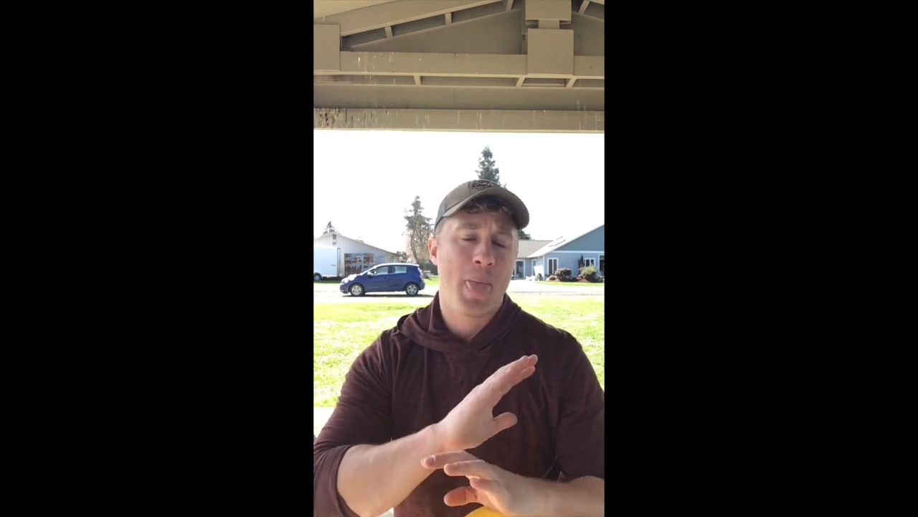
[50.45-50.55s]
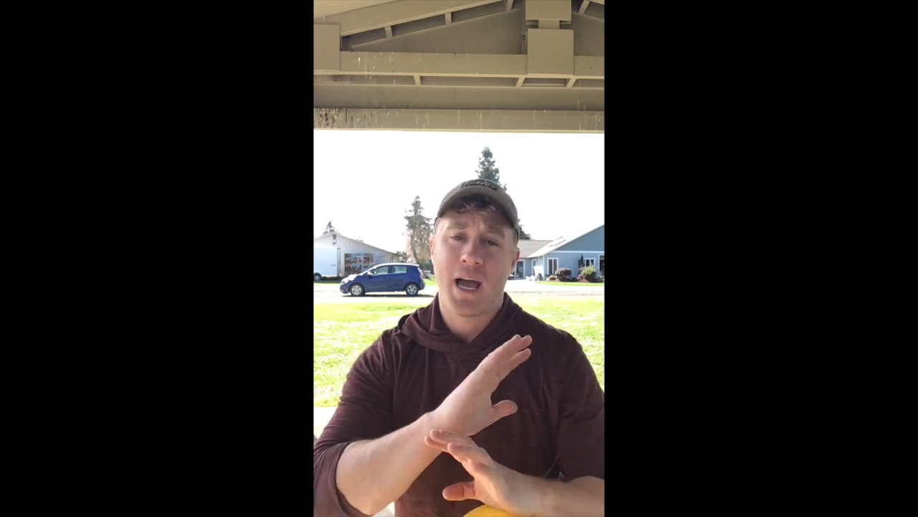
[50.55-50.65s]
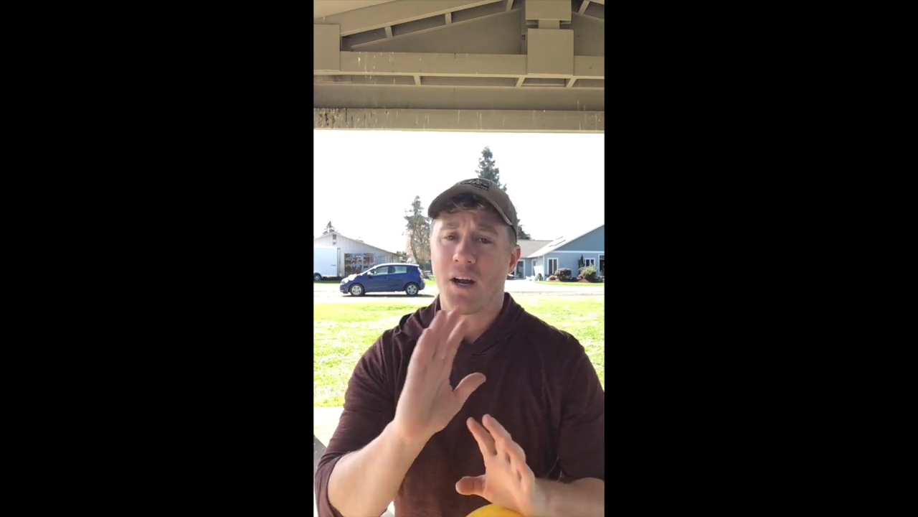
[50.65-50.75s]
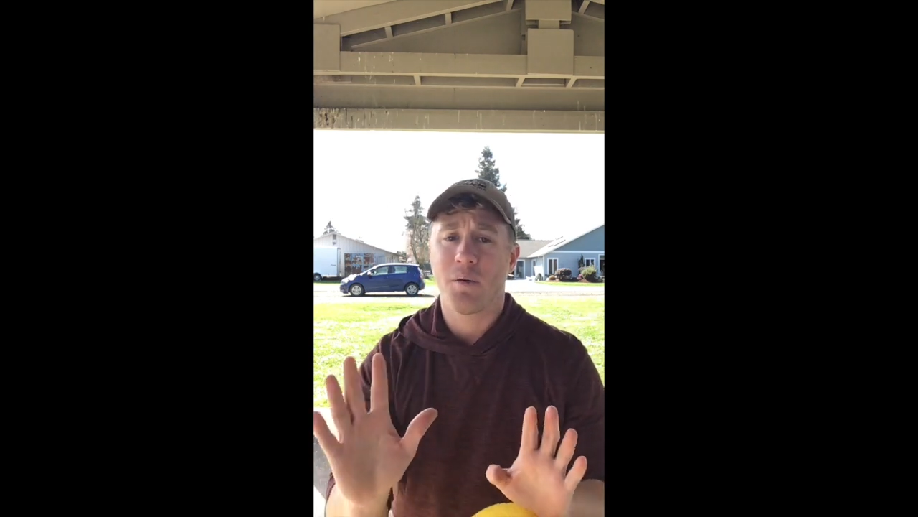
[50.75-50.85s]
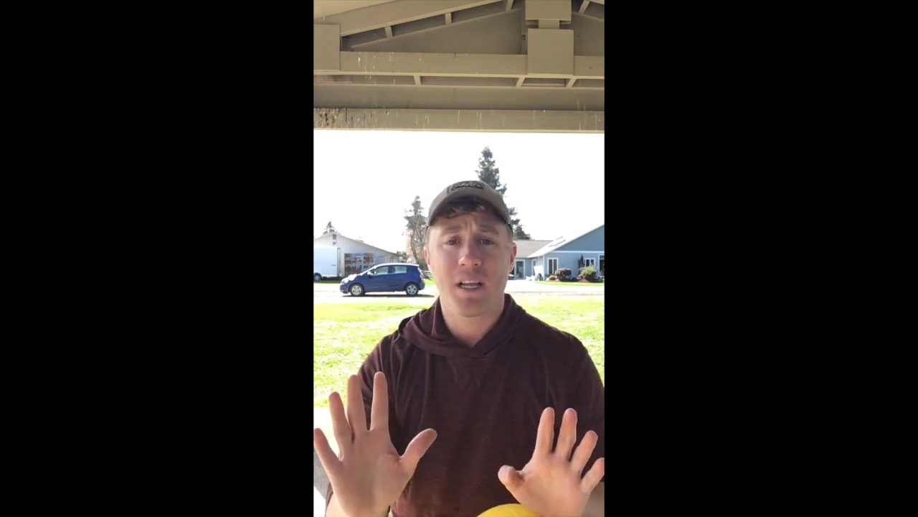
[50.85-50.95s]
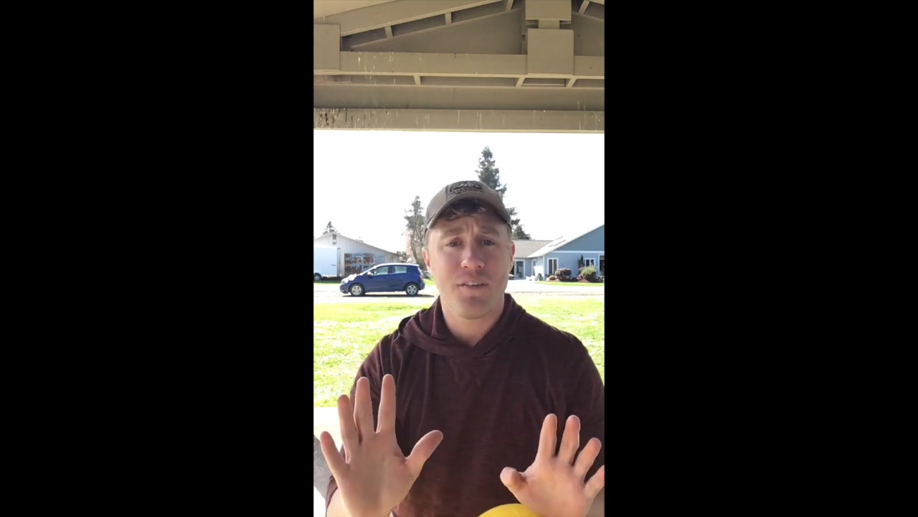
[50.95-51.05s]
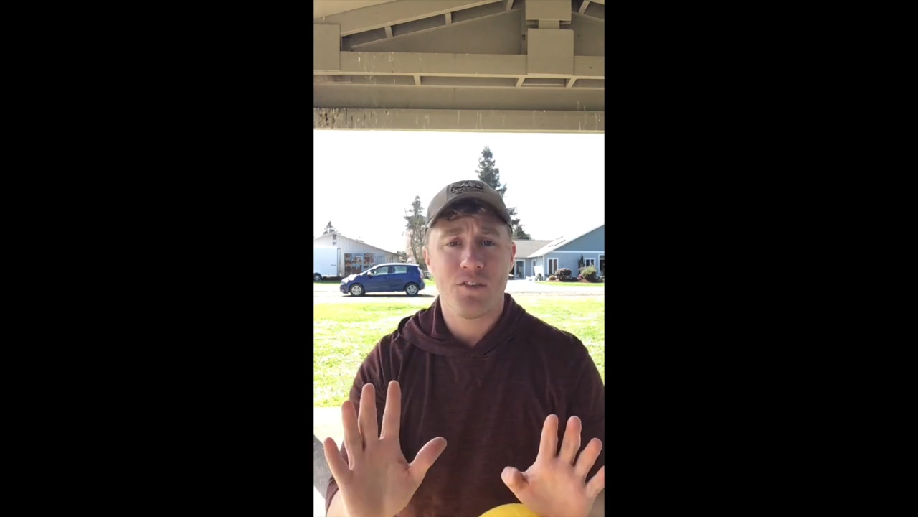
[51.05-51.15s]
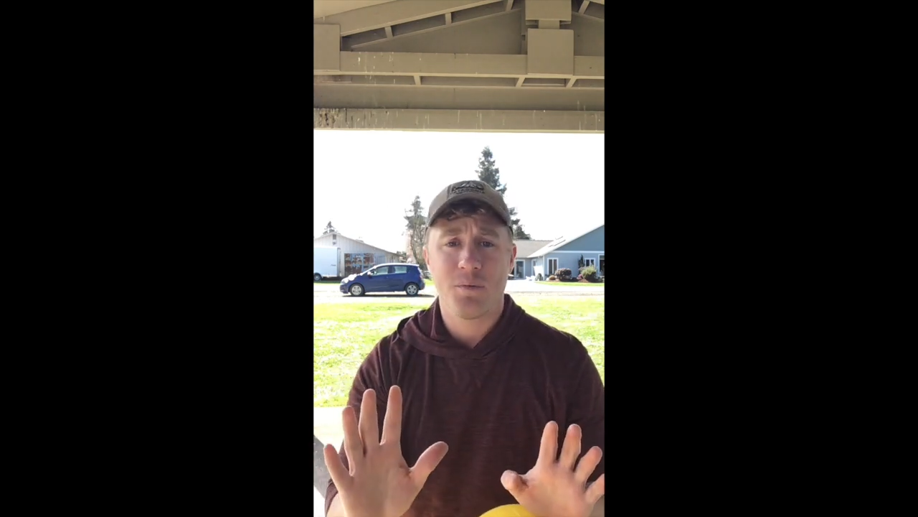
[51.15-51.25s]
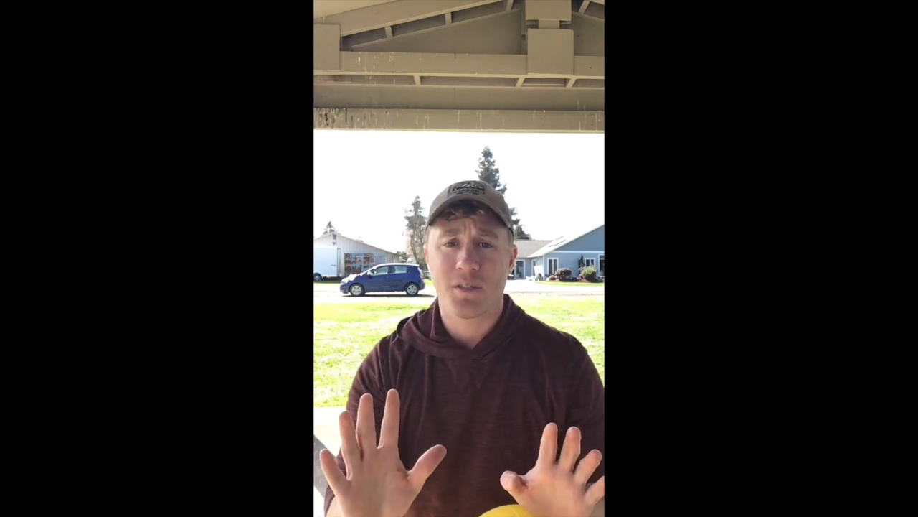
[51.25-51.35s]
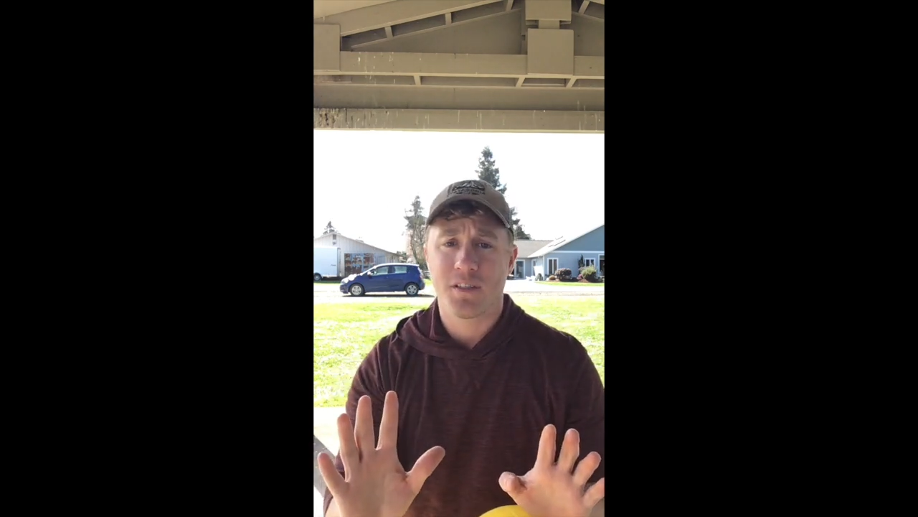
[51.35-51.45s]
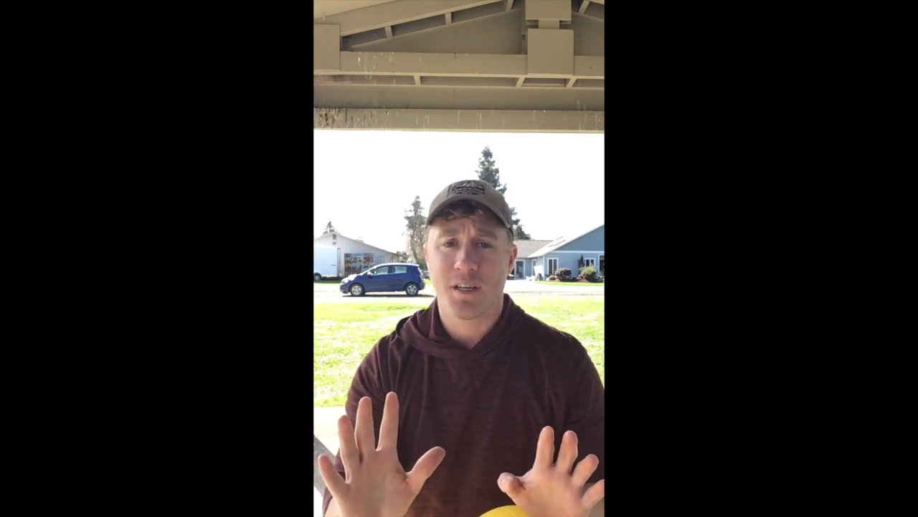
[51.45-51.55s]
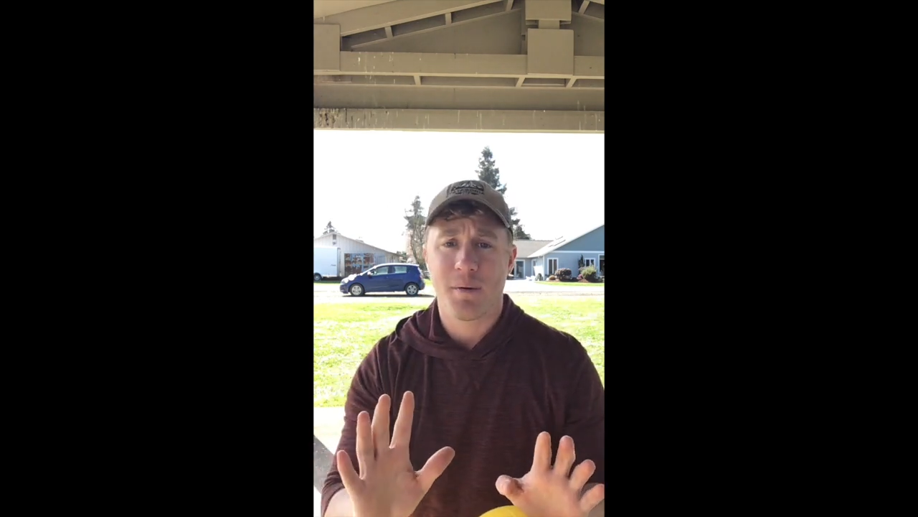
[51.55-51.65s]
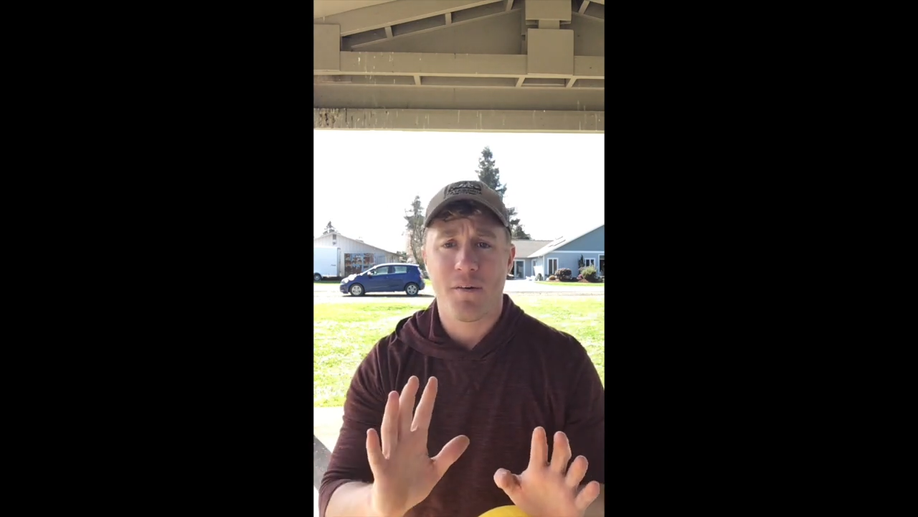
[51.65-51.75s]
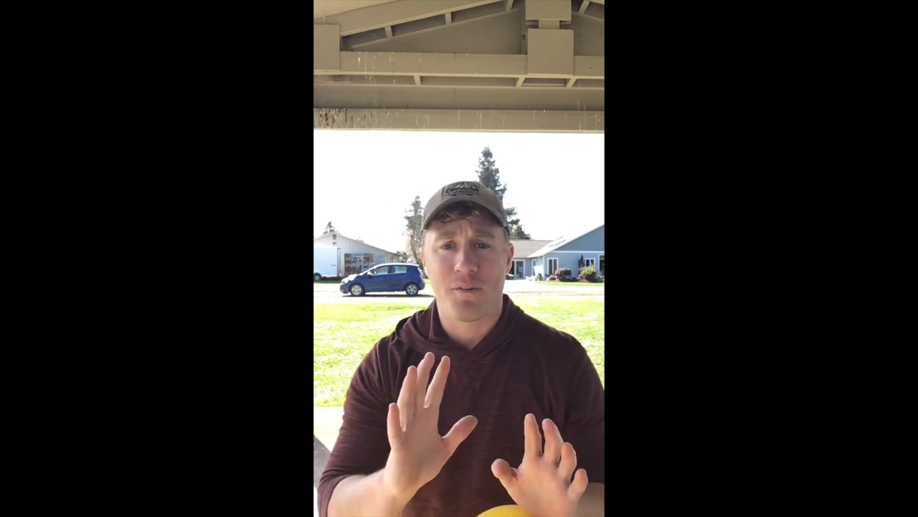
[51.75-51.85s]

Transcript: I don't want to give you too much to think about